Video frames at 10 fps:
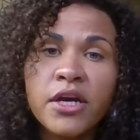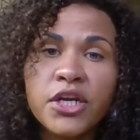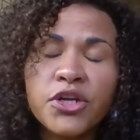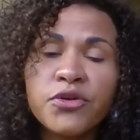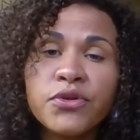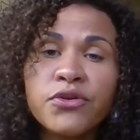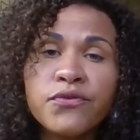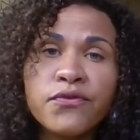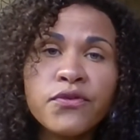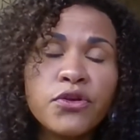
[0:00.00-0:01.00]

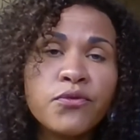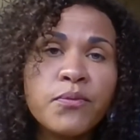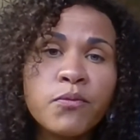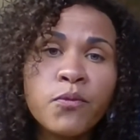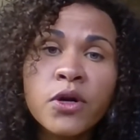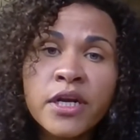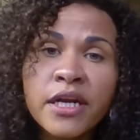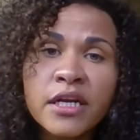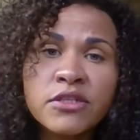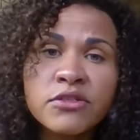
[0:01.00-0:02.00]
You've been
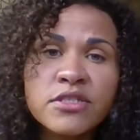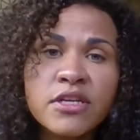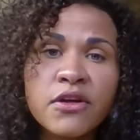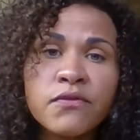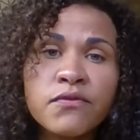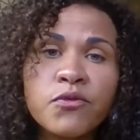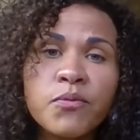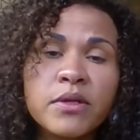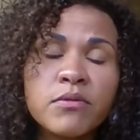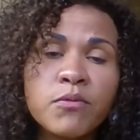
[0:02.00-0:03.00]
working on yourself. You've
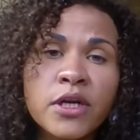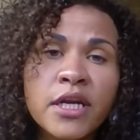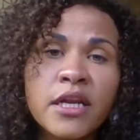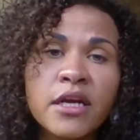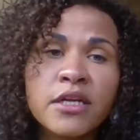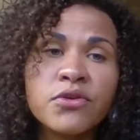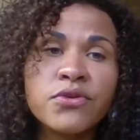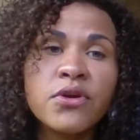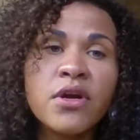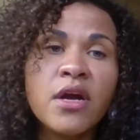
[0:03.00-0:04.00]
been working on
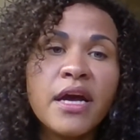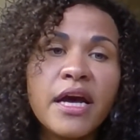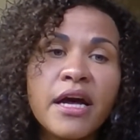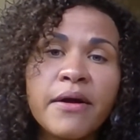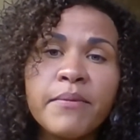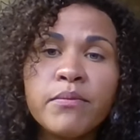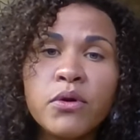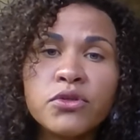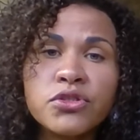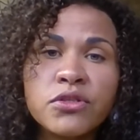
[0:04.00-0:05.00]
your
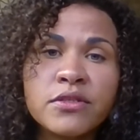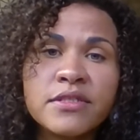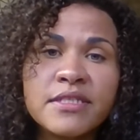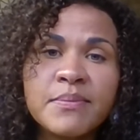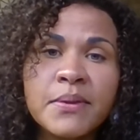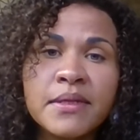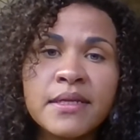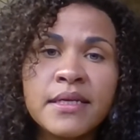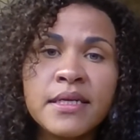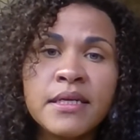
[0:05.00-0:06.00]
emotional
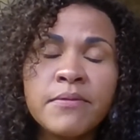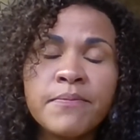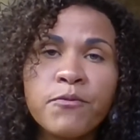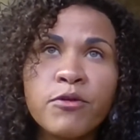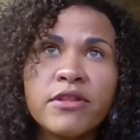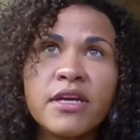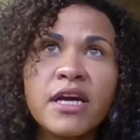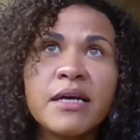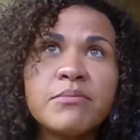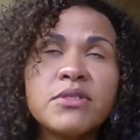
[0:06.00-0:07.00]
stability with the
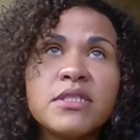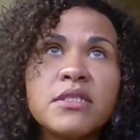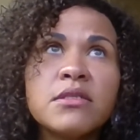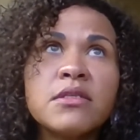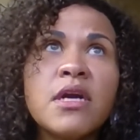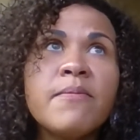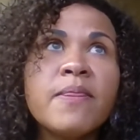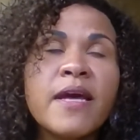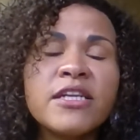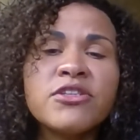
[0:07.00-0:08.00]
cups here,
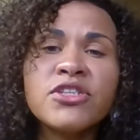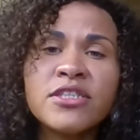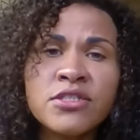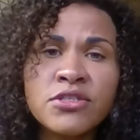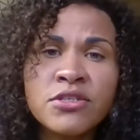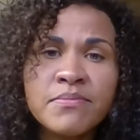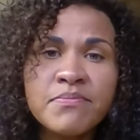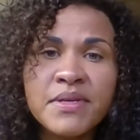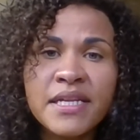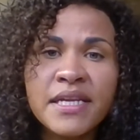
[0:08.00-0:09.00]
and you're going to start
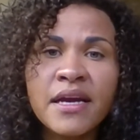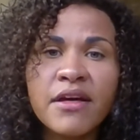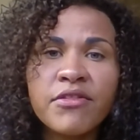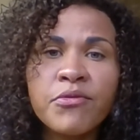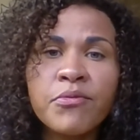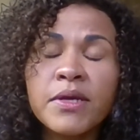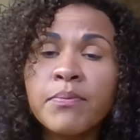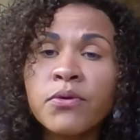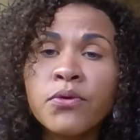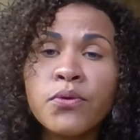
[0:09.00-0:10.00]
meeting other
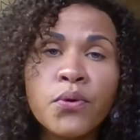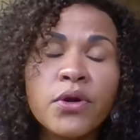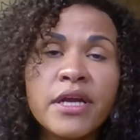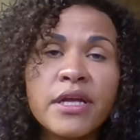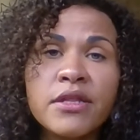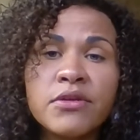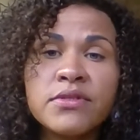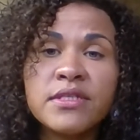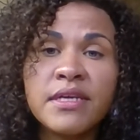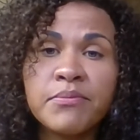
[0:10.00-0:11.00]
people who are in
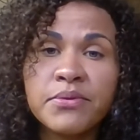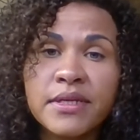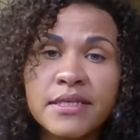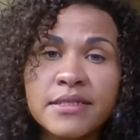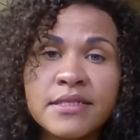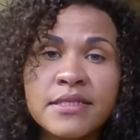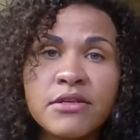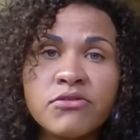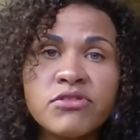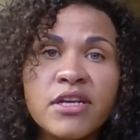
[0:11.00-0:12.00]
those same places
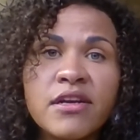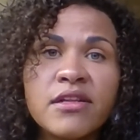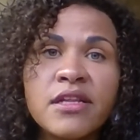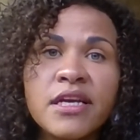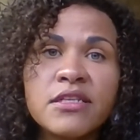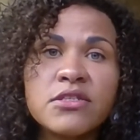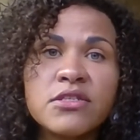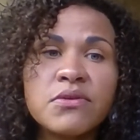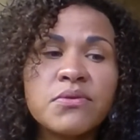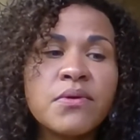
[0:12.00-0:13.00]
energetically
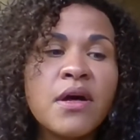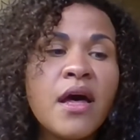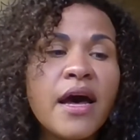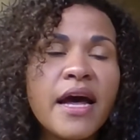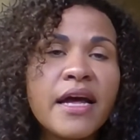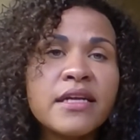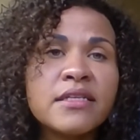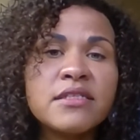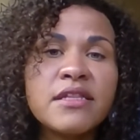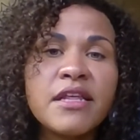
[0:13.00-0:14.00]
as you.
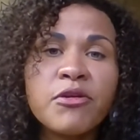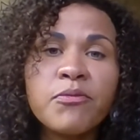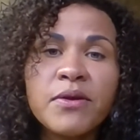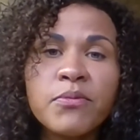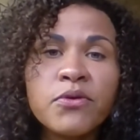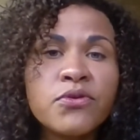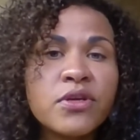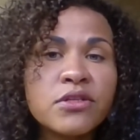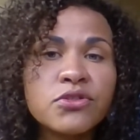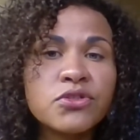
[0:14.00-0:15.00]
And they're people who
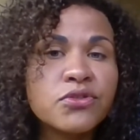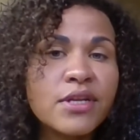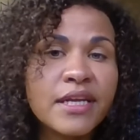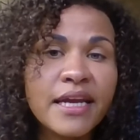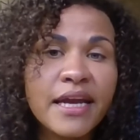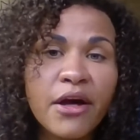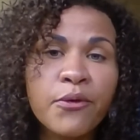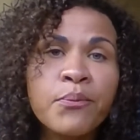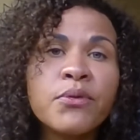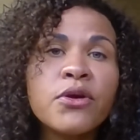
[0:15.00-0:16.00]
can certainly
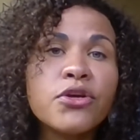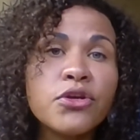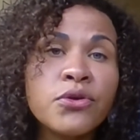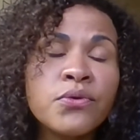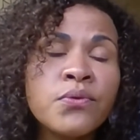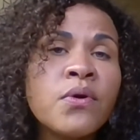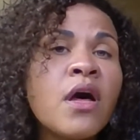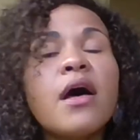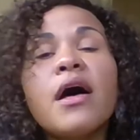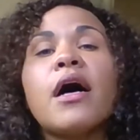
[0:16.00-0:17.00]
help you
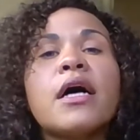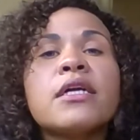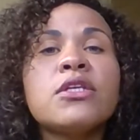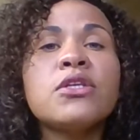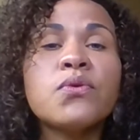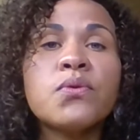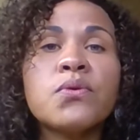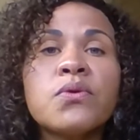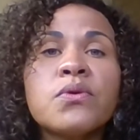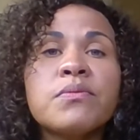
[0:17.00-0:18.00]
on
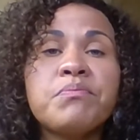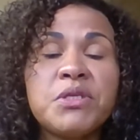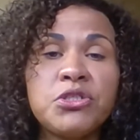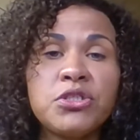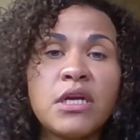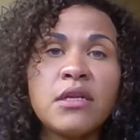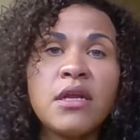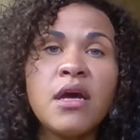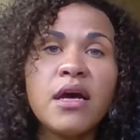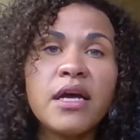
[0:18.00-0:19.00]
your mission,
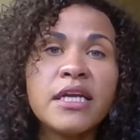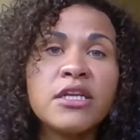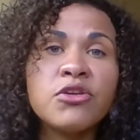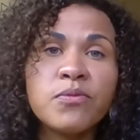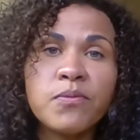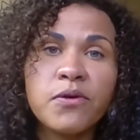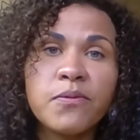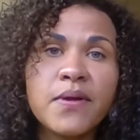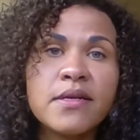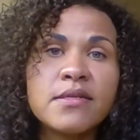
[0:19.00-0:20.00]
in your
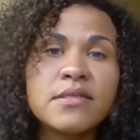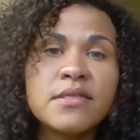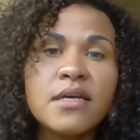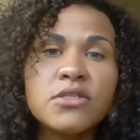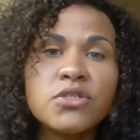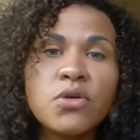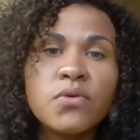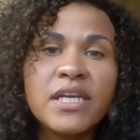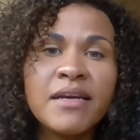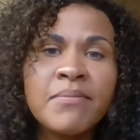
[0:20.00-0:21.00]
purpose. So
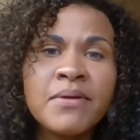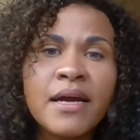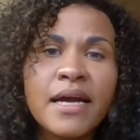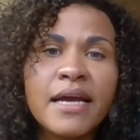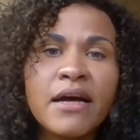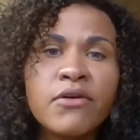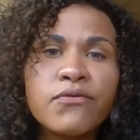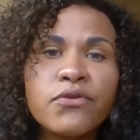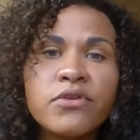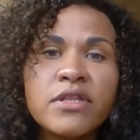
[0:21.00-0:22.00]
keep an eye out
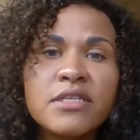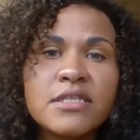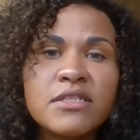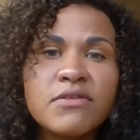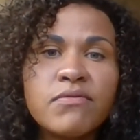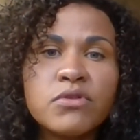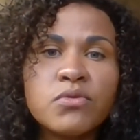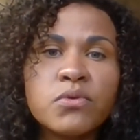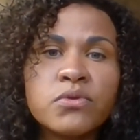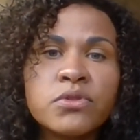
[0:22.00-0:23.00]
for these
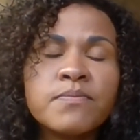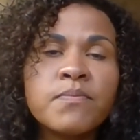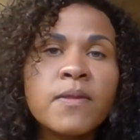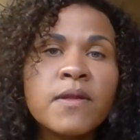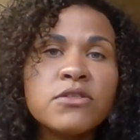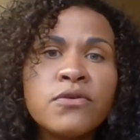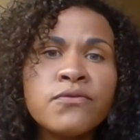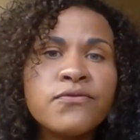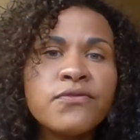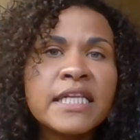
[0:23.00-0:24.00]
individuals.
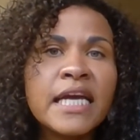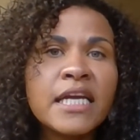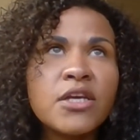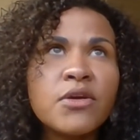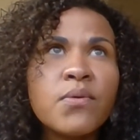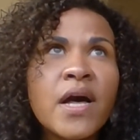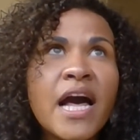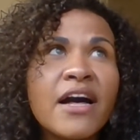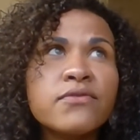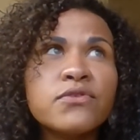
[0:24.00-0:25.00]
Don't feel like you
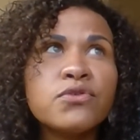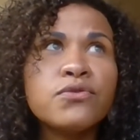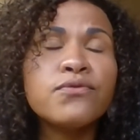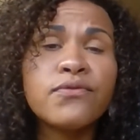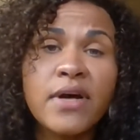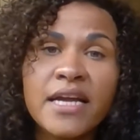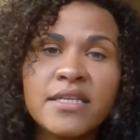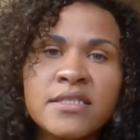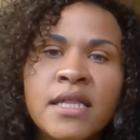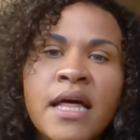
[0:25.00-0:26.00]
have to
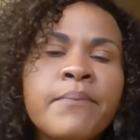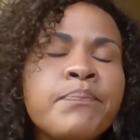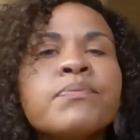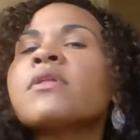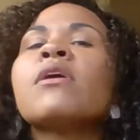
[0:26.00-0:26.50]
find them.